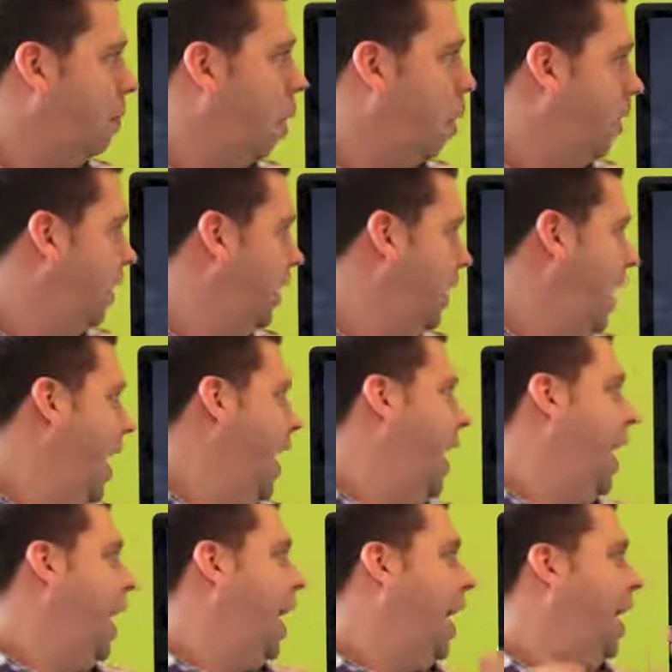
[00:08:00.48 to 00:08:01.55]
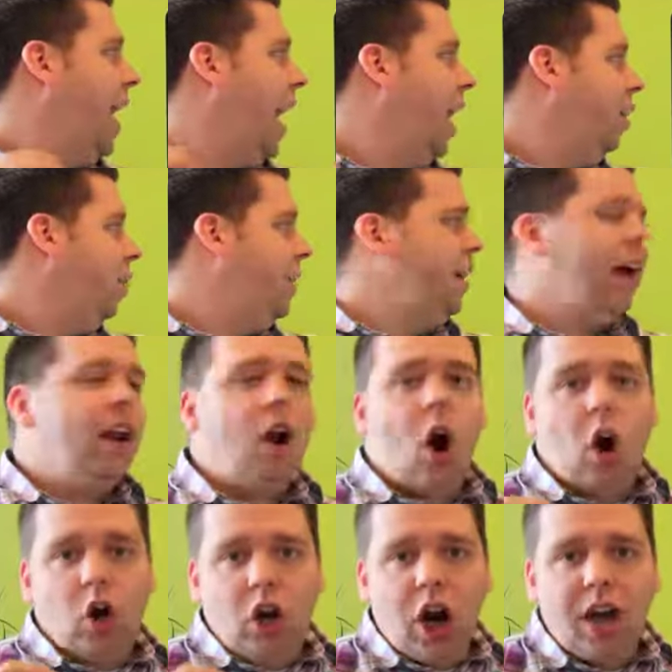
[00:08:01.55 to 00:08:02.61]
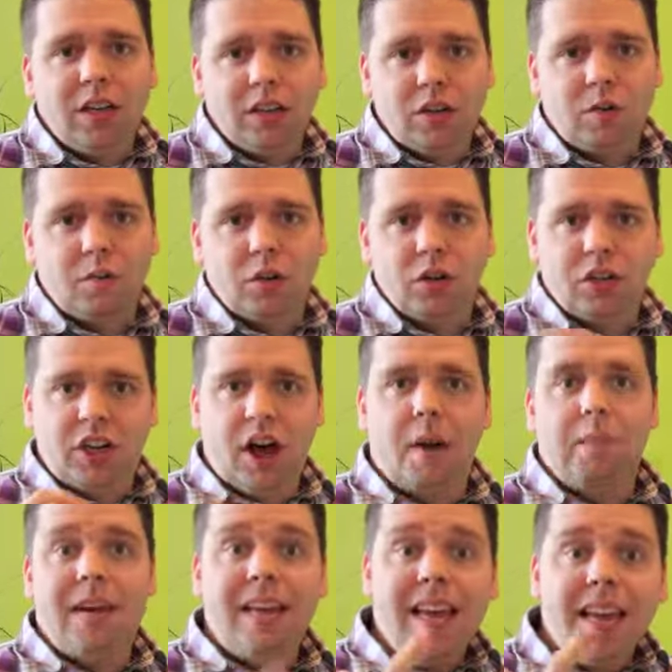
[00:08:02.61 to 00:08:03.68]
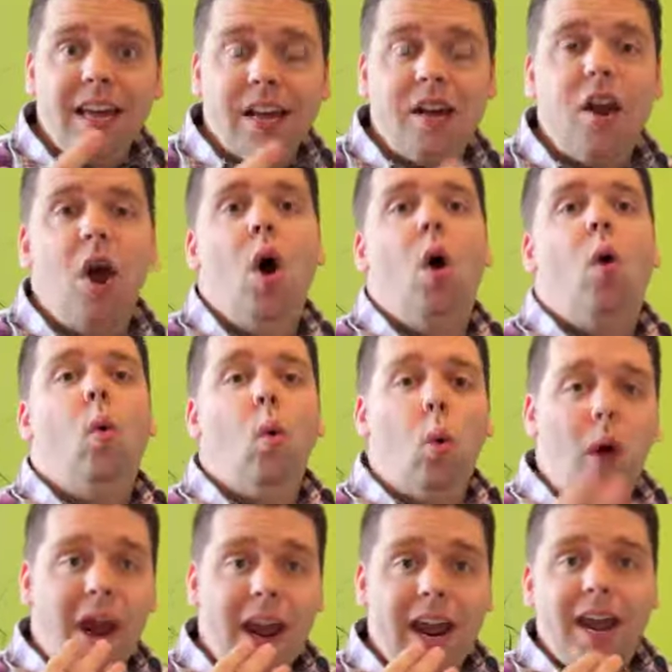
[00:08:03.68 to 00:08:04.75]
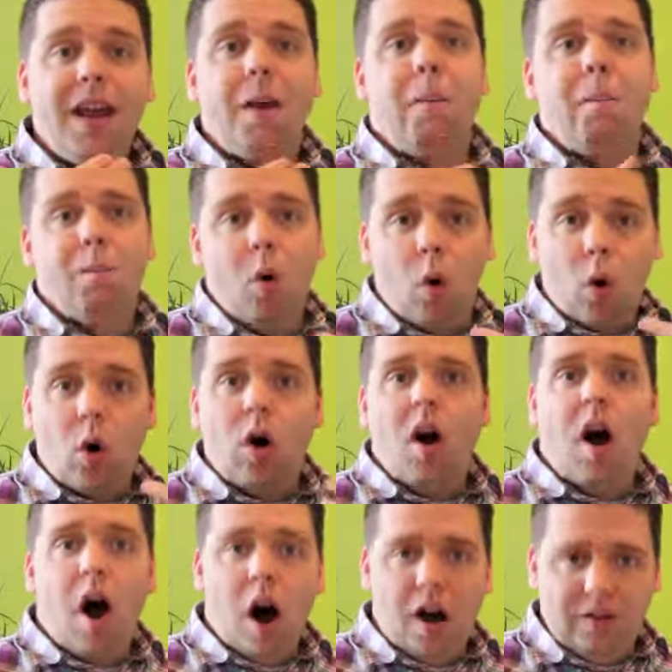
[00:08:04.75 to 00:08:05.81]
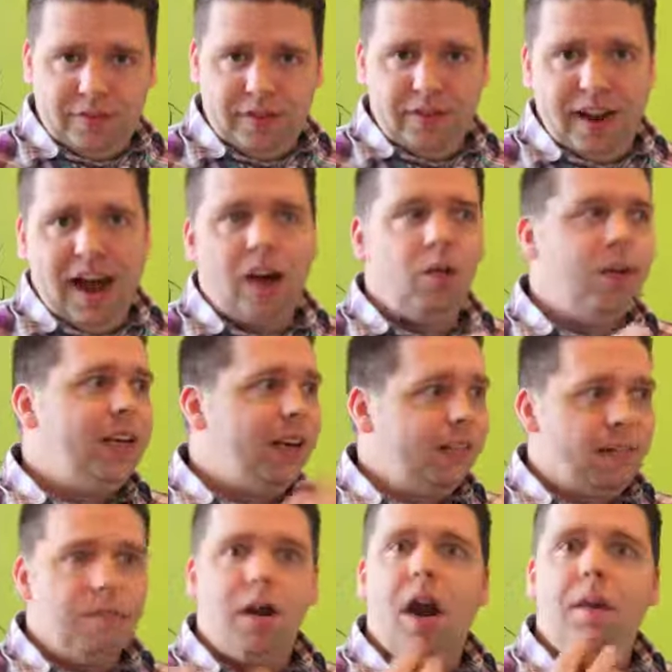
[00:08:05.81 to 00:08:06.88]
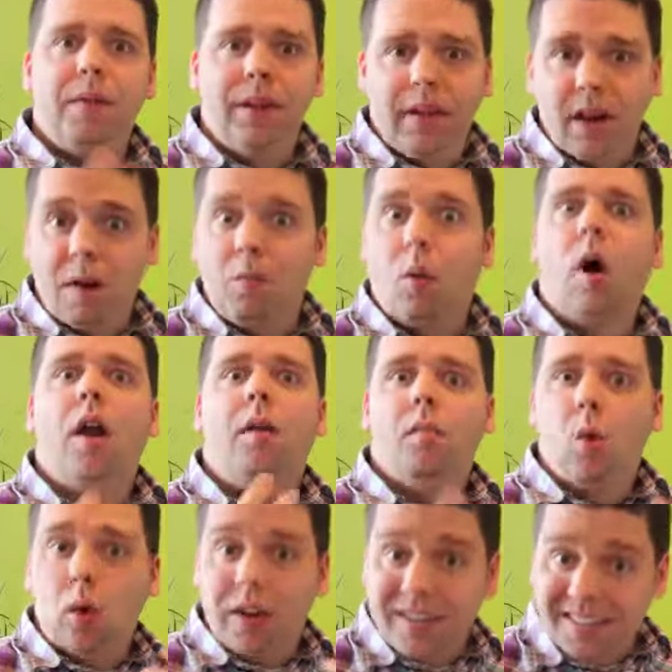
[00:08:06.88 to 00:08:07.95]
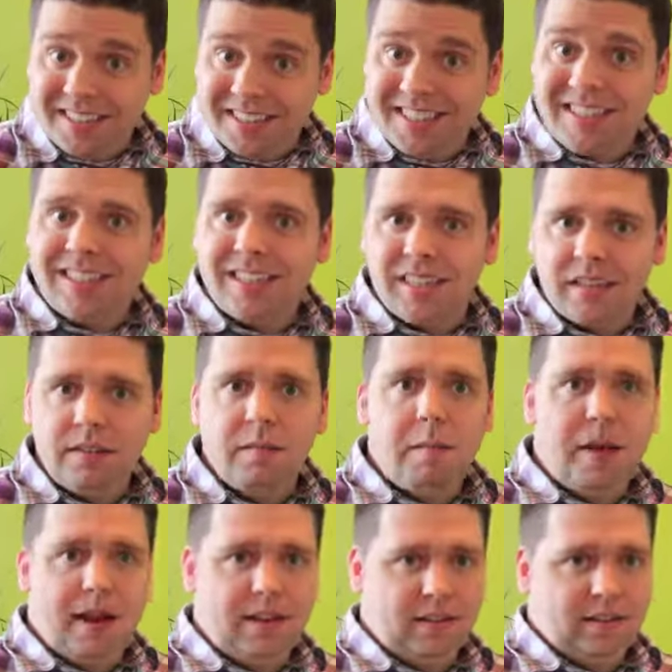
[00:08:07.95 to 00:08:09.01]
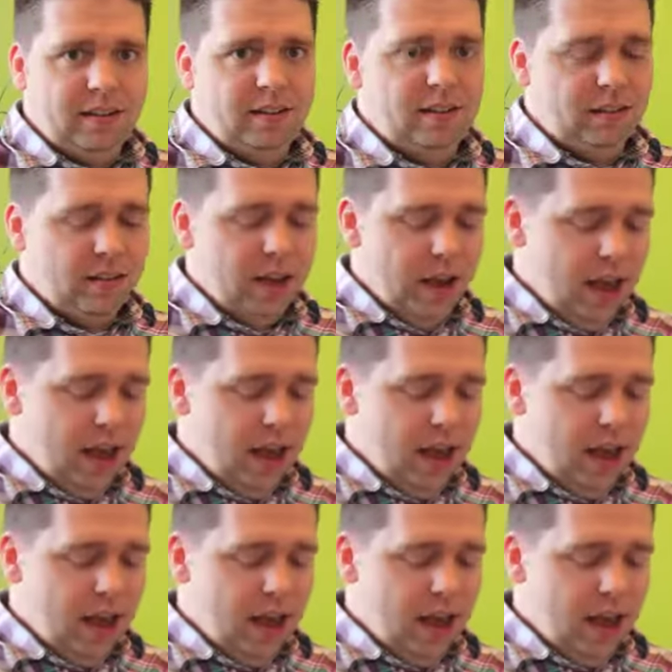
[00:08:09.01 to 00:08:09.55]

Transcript: marketing? And how do we get our customers coming in way more often? How do we get them coming in on a more consistent basis?